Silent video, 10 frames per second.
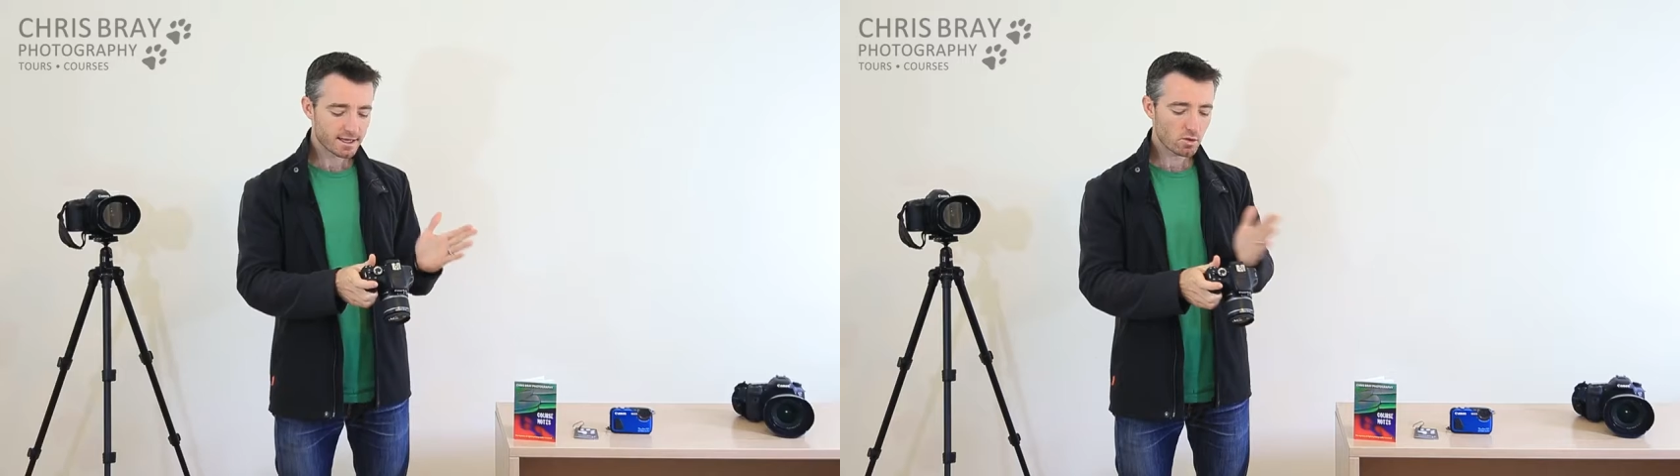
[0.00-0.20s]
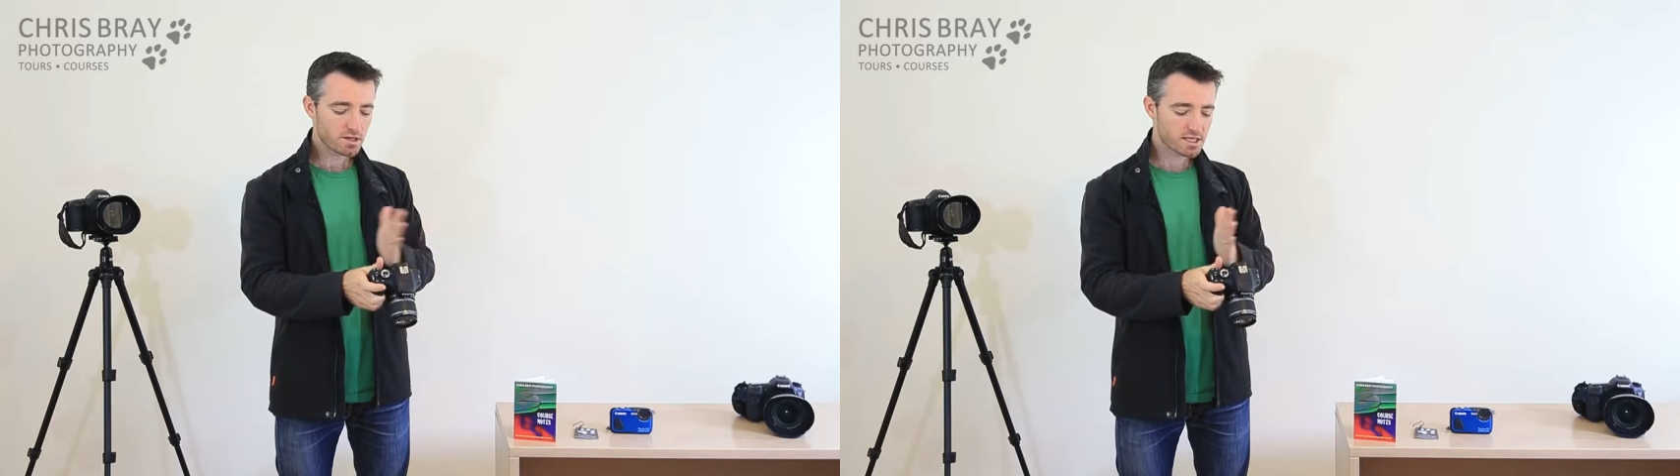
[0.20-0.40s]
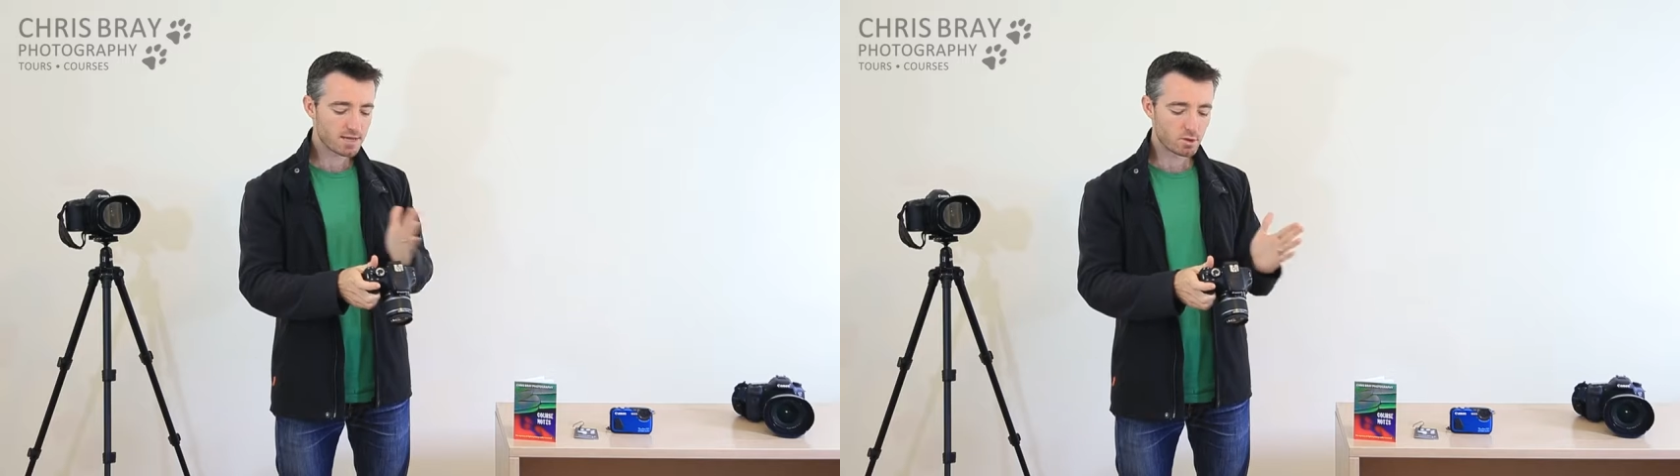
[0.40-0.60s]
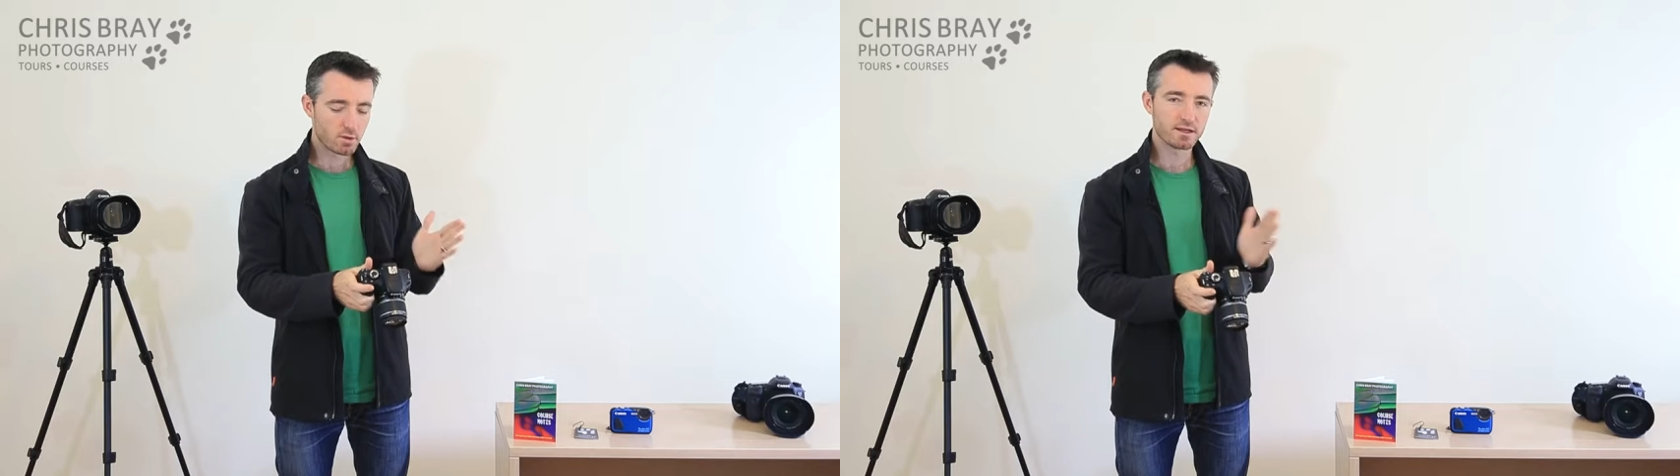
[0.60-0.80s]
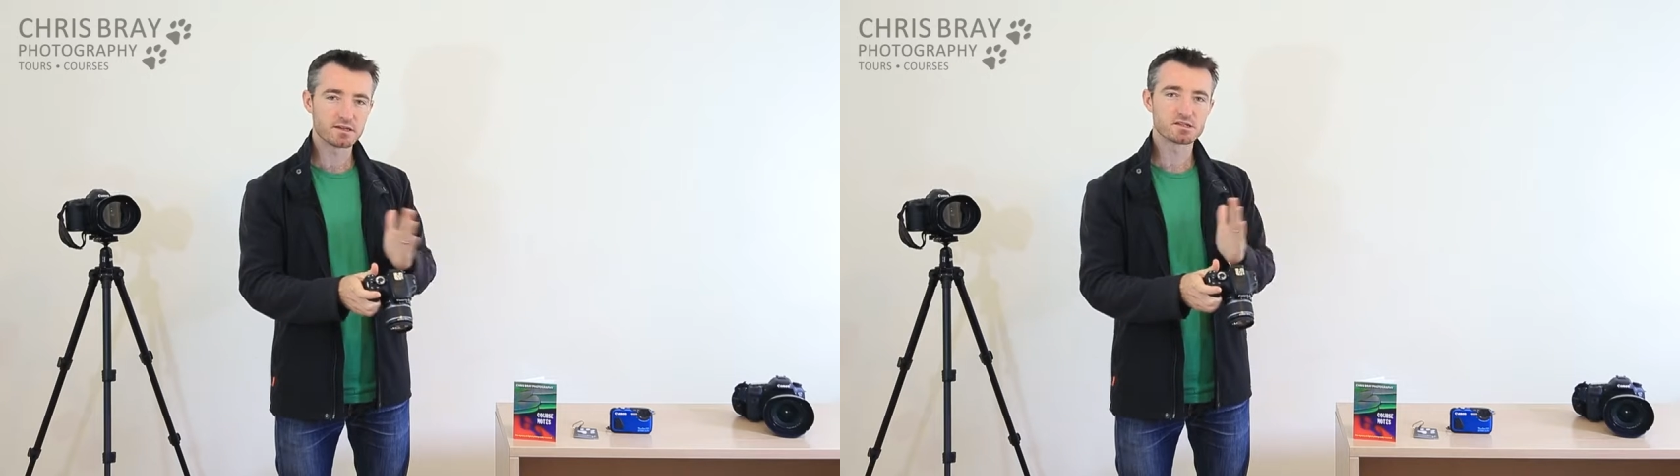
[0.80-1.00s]
It'll always keep you
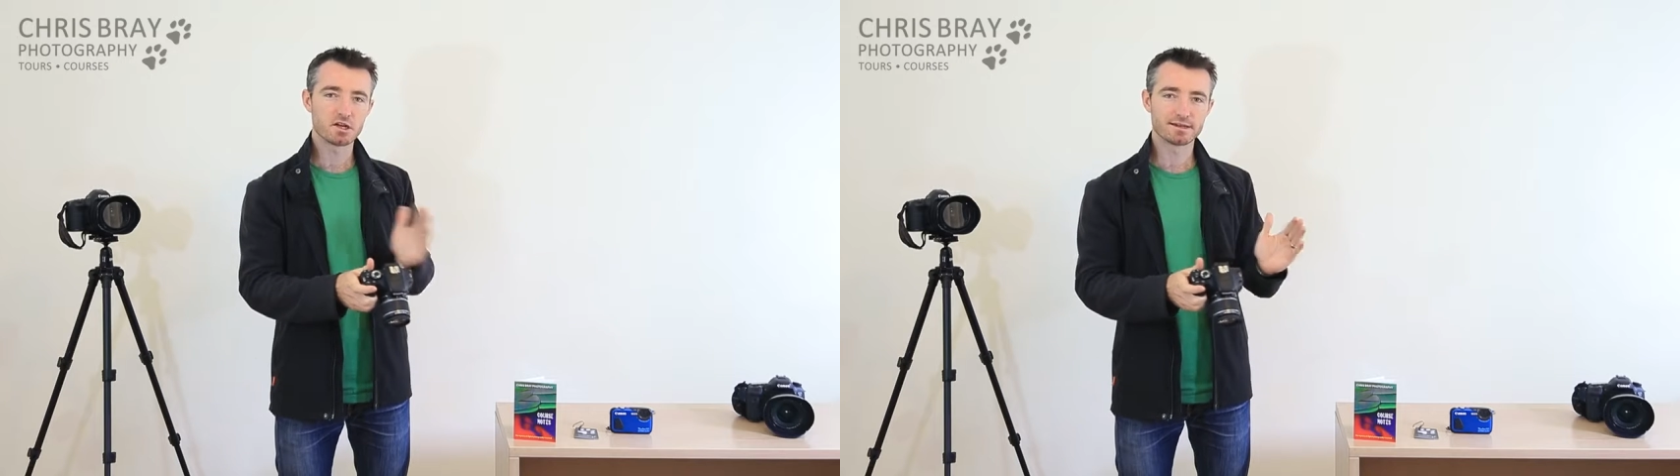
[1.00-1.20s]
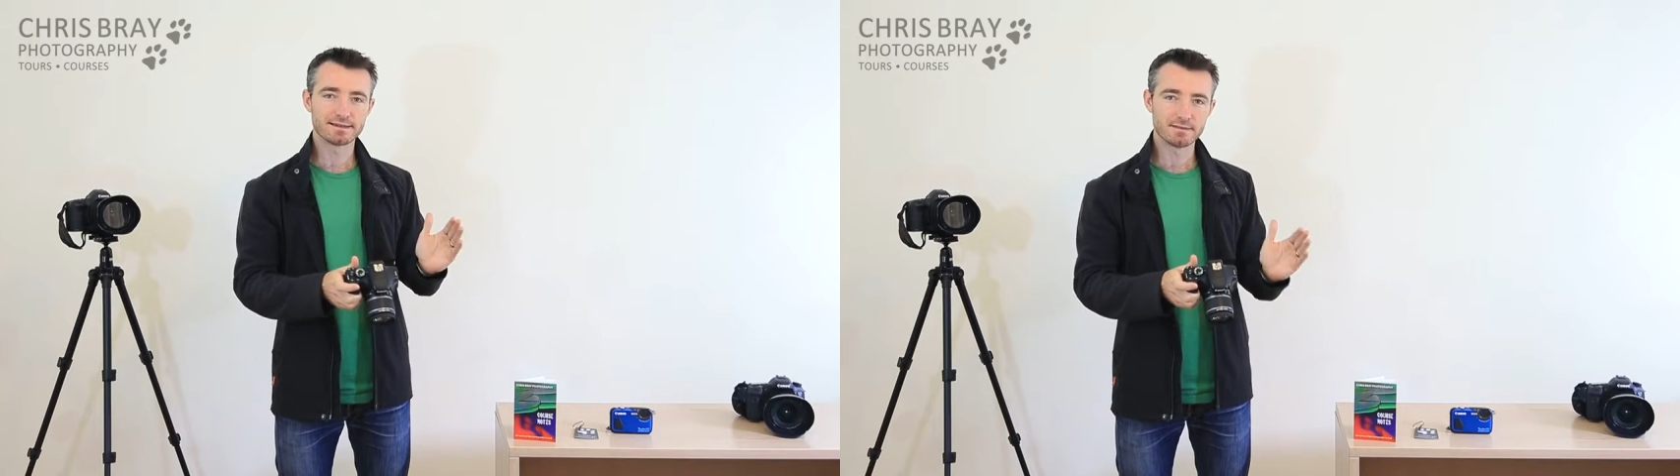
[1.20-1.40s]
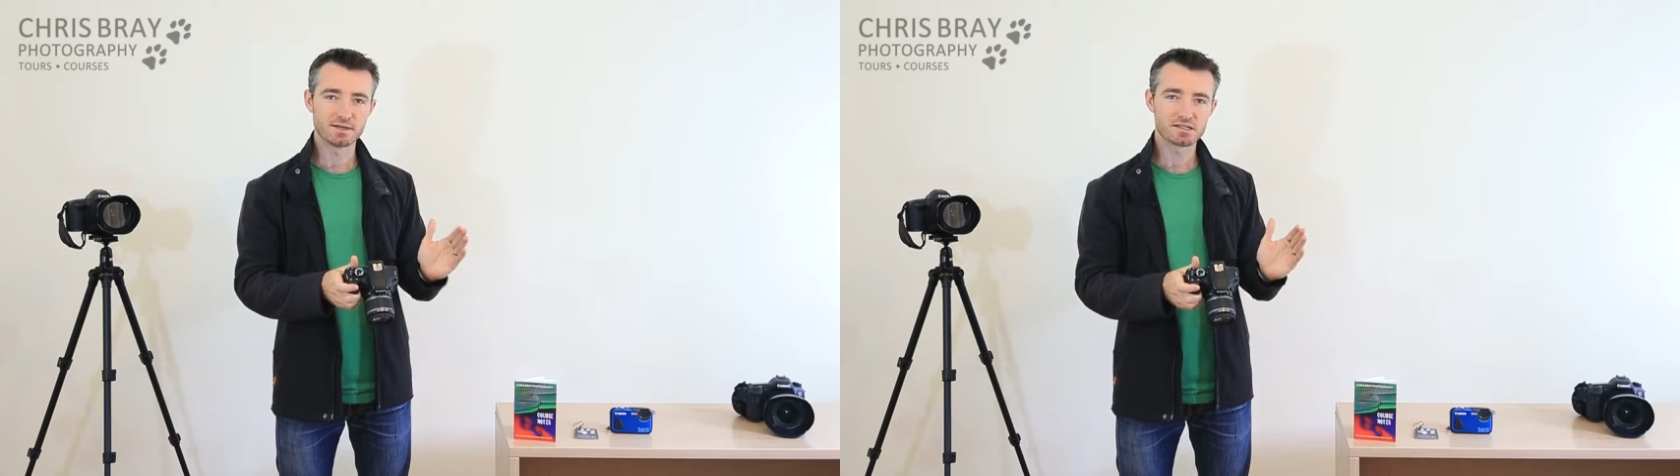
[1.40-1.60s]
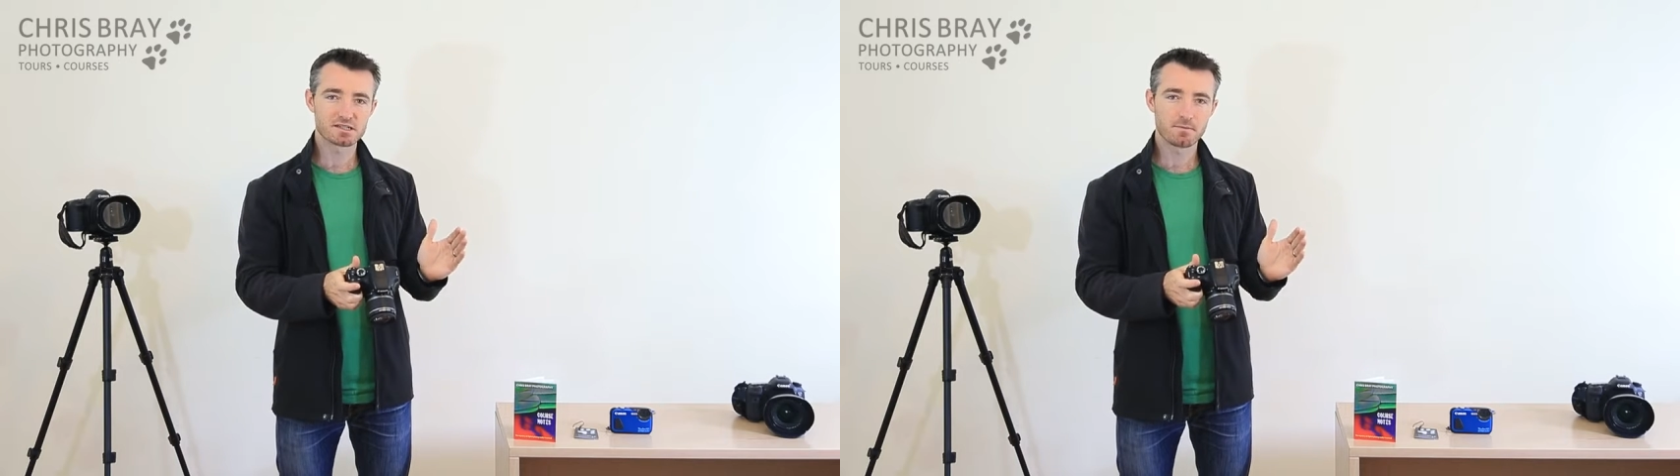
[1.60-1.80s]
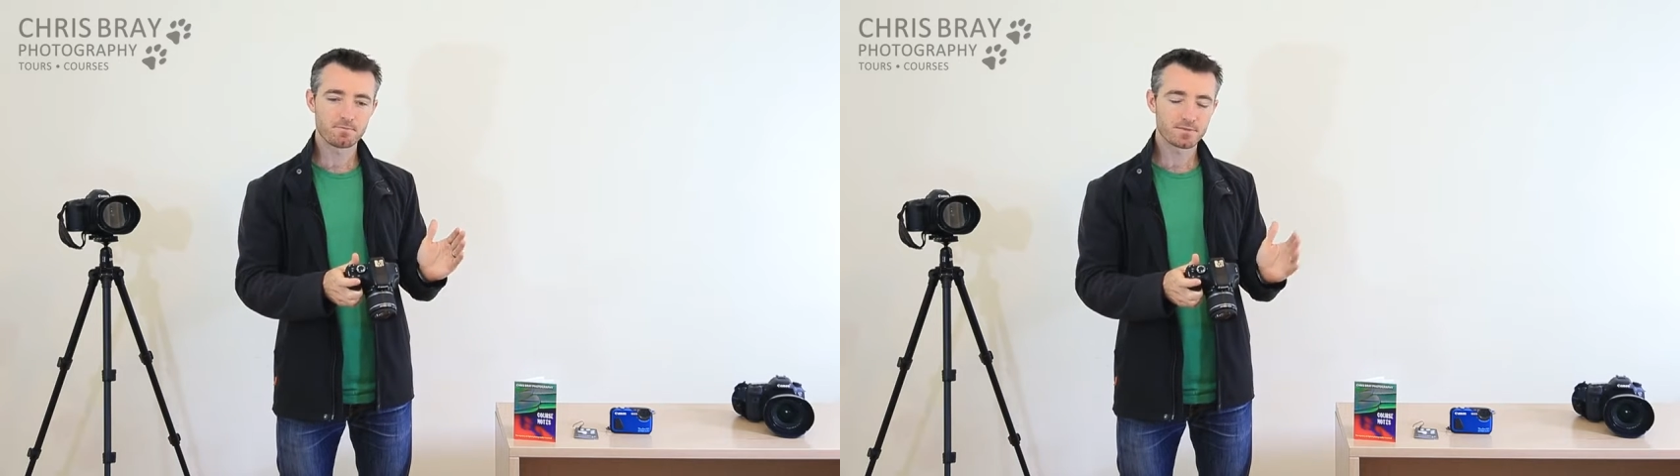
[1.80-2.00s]
within certain
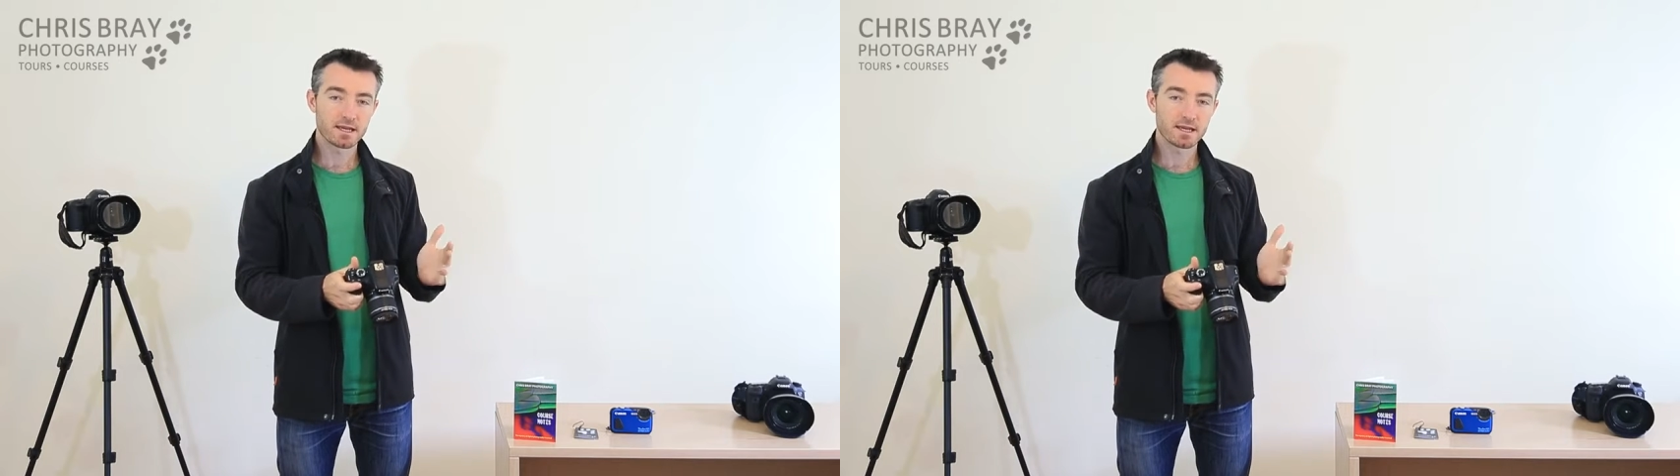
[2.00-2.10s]
limits.